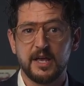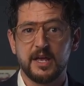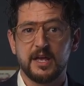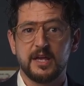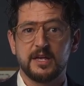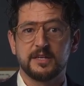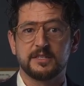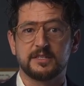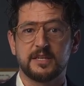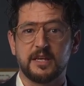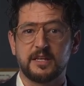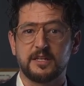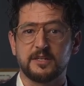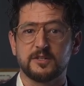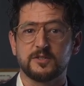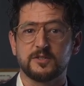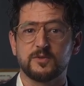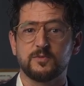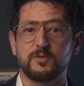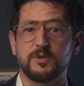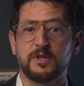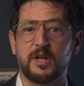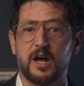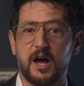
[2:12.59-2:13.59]
sellers
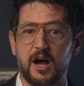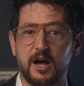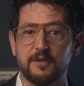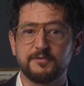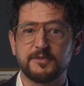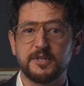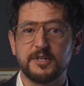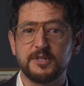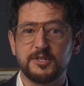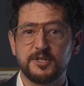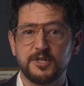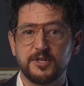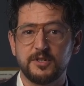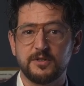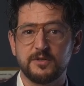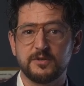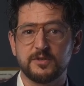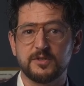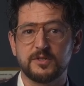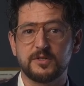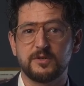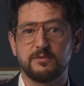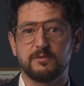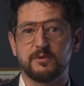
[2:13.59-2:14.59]
will often choose
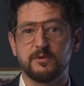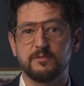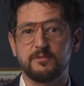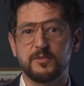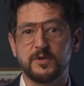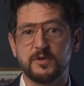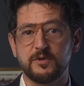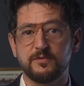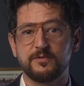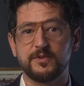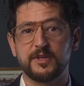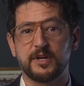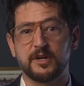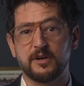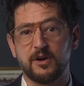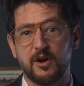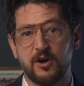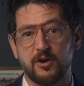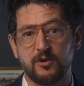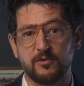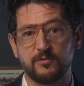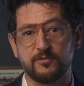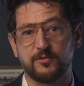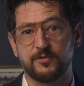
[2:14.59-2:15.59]
to remove their
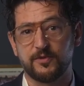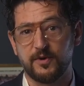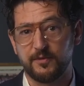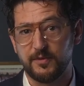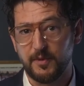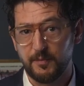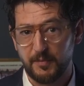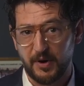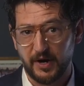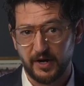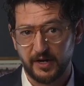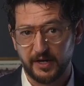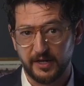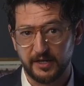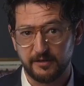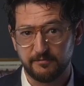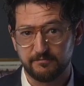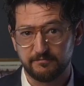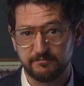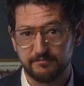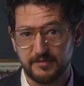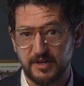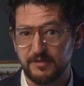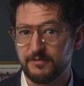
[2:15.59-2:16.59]
home from the market
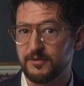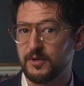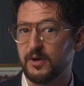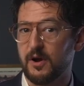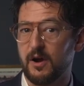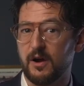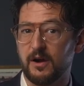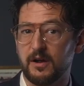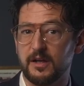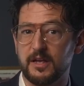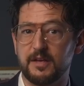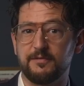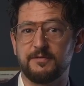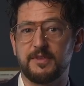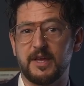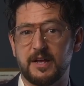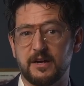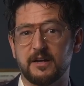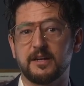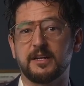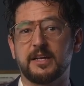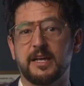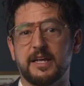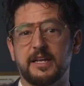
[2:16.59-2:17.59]
if they
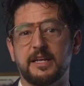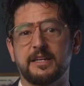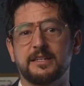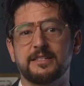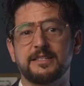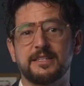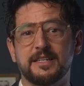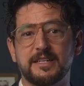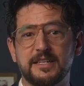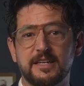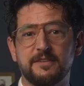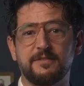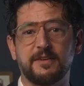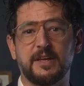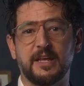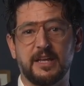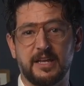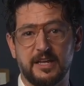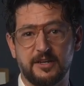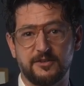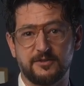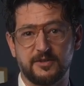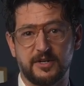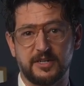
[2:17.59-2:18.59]
aren't getting significant
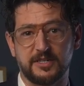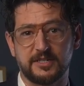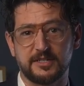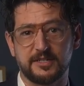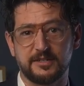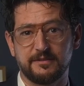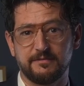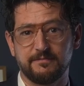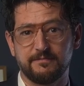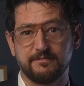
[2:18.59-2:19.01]
interest,